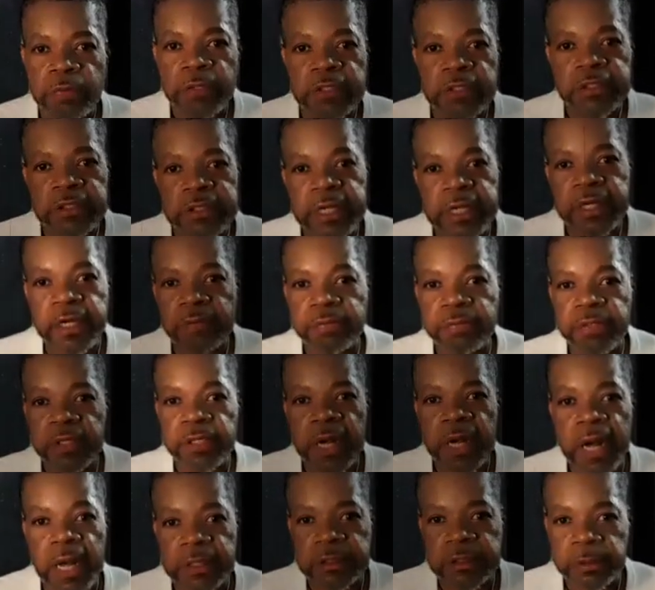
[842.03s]
for the sake
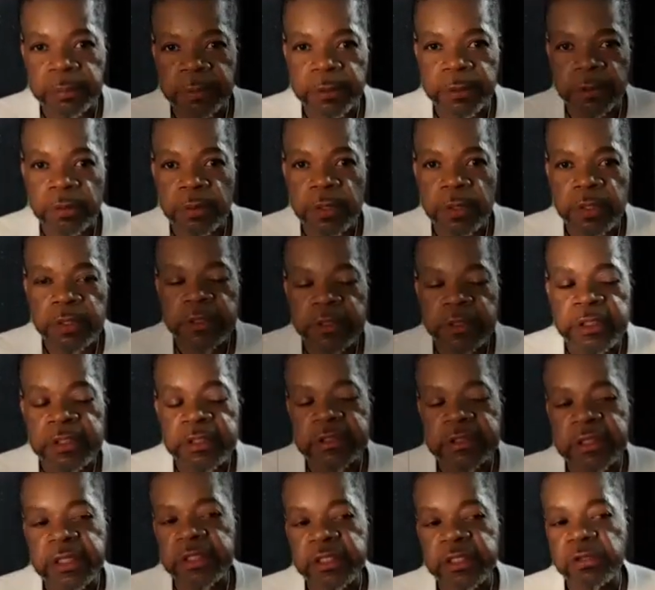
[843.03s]
of the gospel,
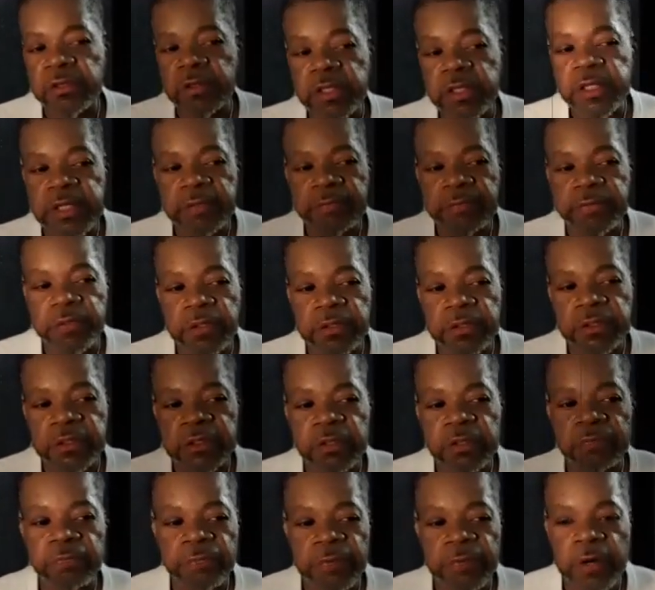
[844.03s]
he said, you leave
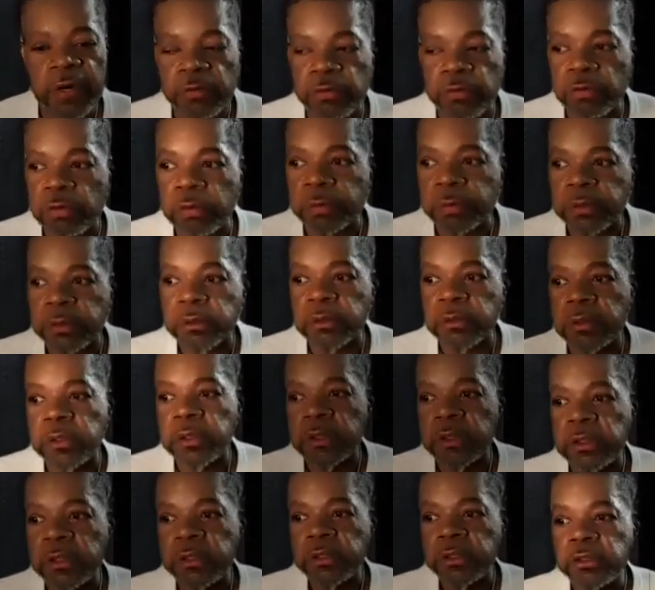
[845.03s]
yourself
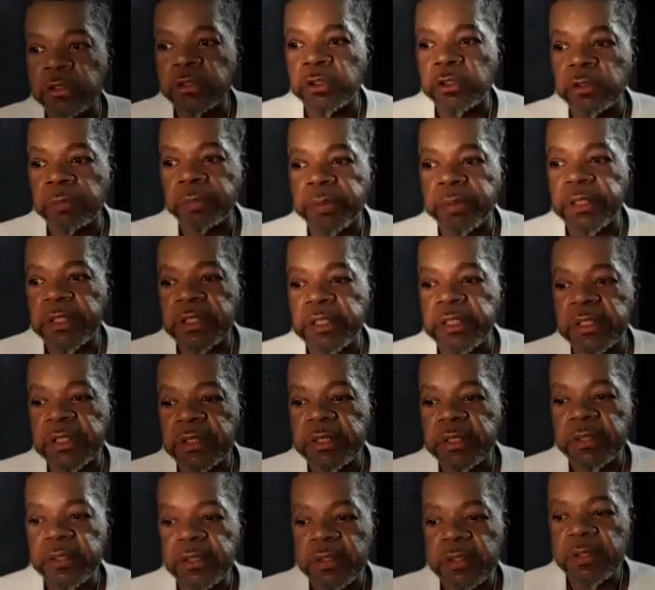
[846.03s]
vulnerable to
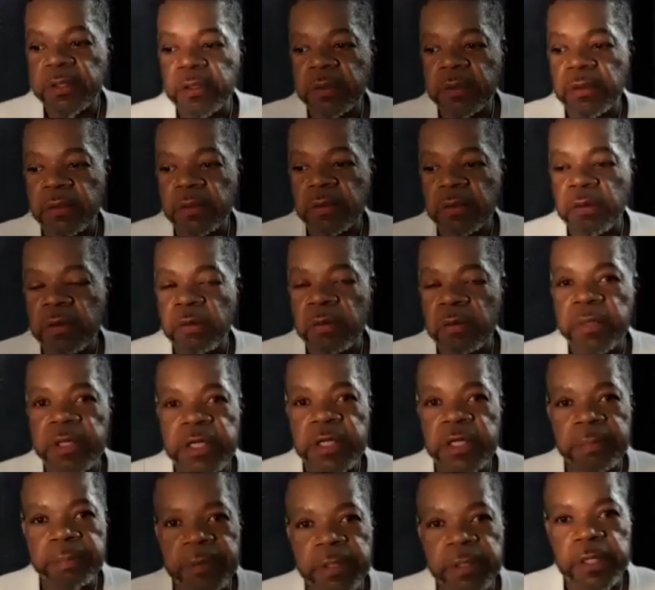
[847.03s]
be
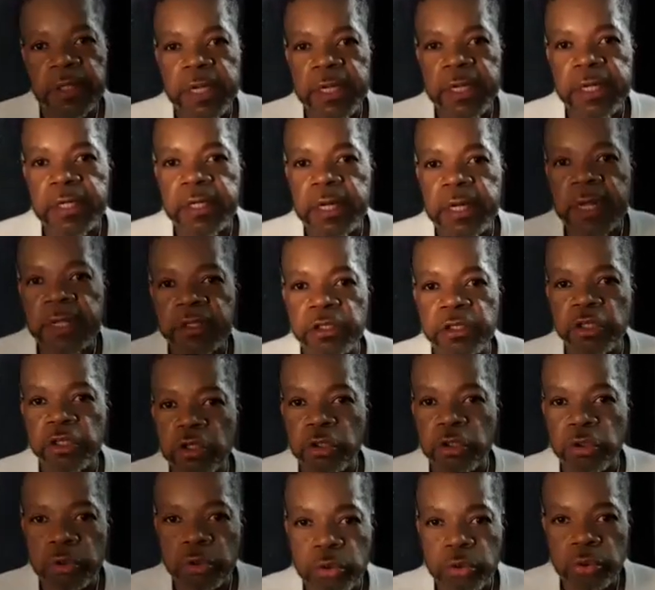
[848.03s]
manipulated
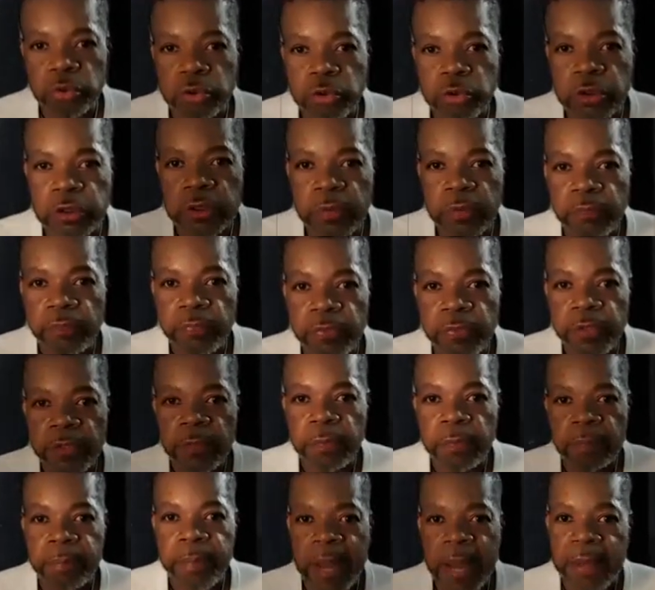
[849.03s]
and used
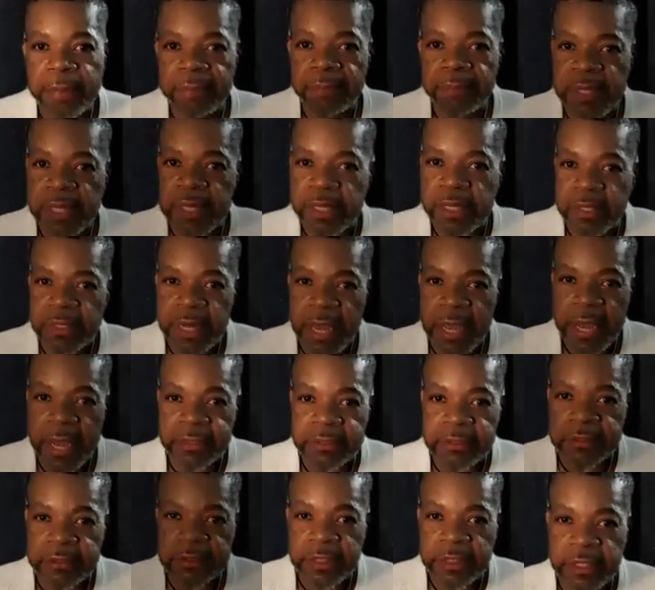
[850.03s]
by
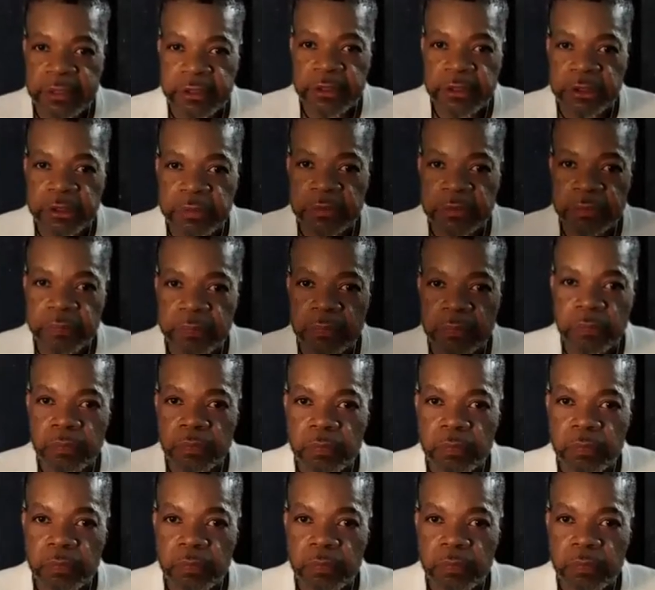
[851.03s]
men as such.